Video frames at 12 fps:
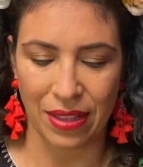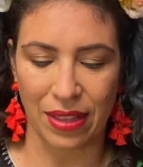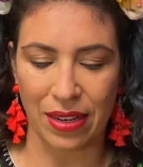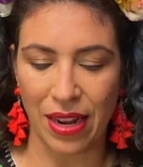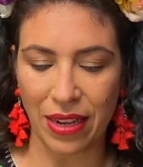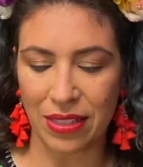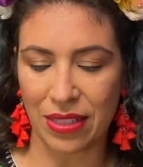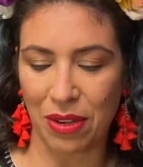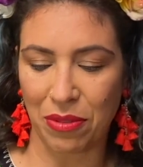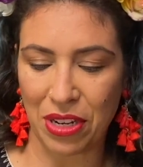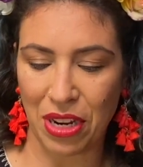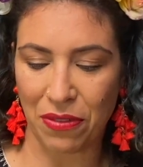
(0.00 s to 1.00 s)
The next thing
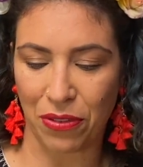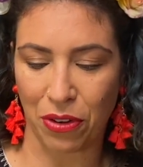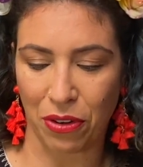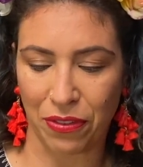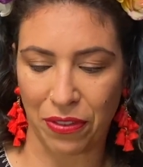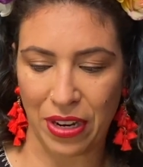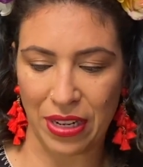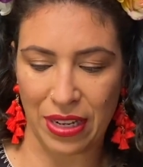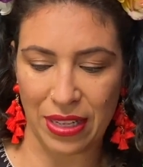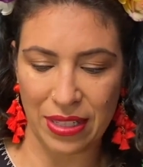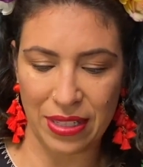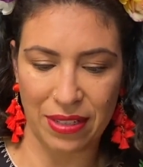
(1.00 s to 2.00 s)
we need for
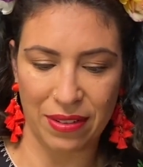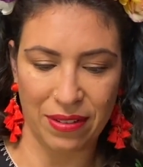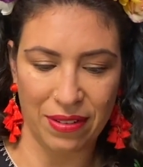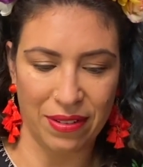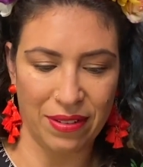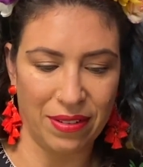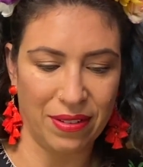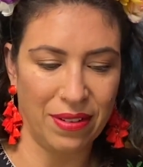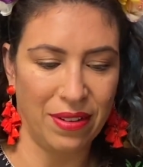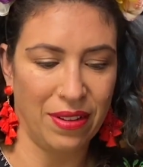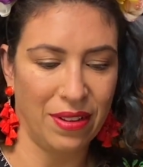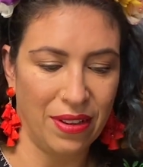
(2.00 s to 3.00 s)
ofrendas
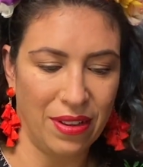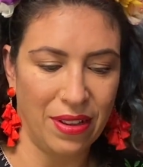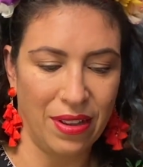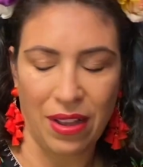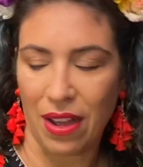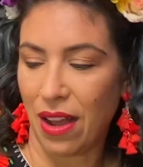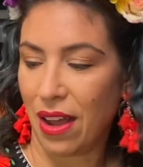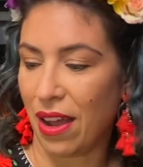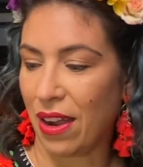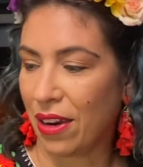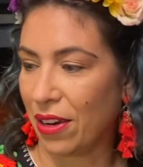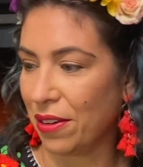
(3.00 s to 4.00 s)

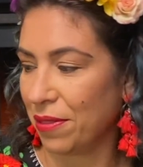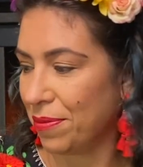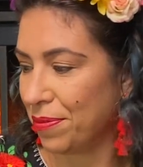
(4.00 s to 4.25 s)
are